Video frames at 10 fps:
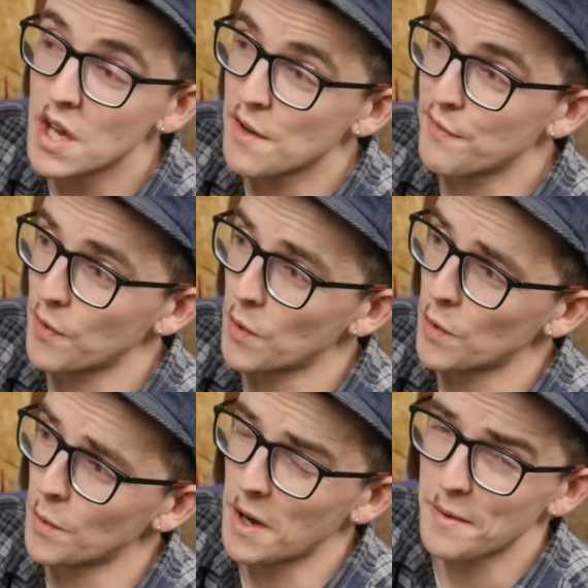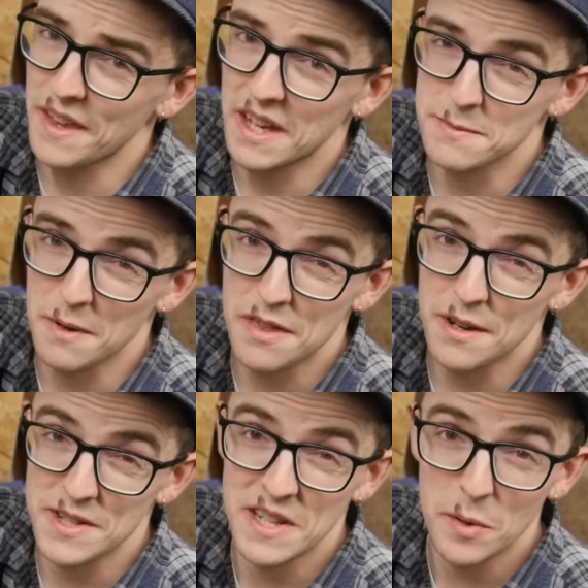for, I think it's about
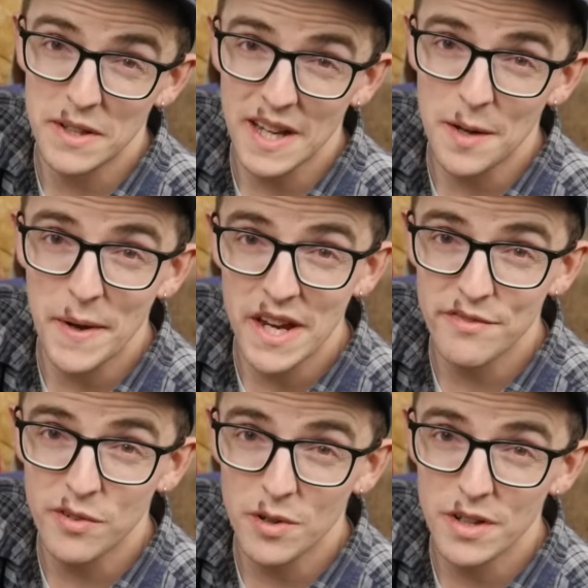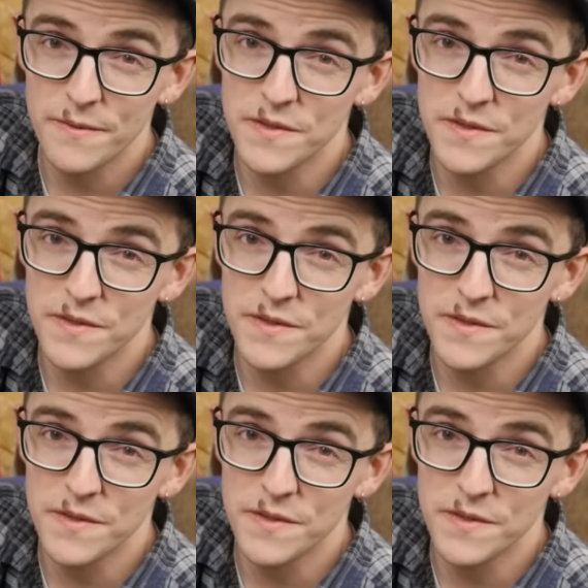30 quid that I paid for it.